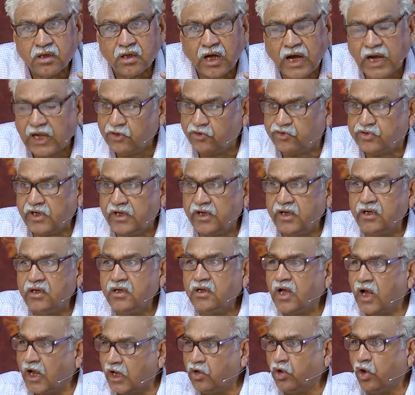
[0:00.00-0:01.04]
I
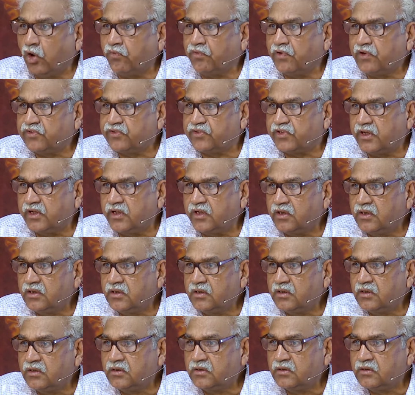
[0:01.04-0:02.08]
often say,
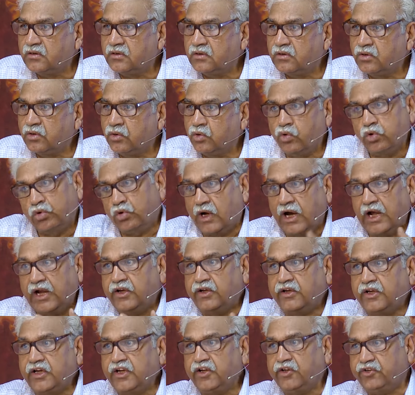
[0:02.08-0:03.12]
oh, I
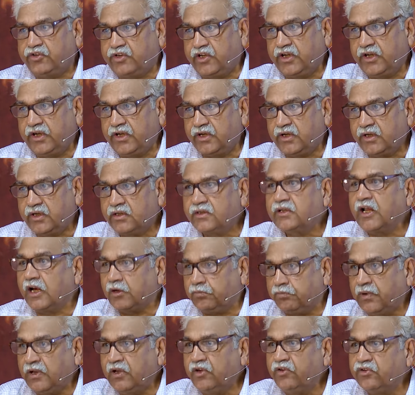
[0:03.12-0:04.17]
need tea.
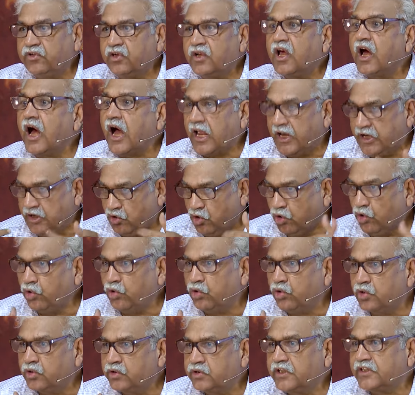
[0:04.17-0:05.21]
That means I
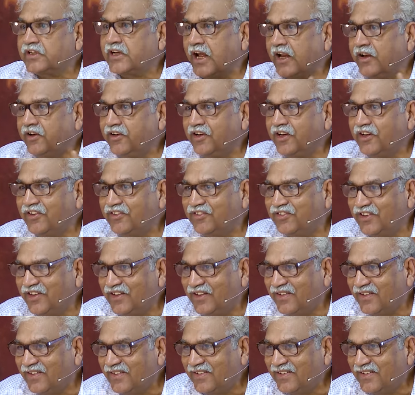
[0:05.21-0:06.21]
know that I need tea.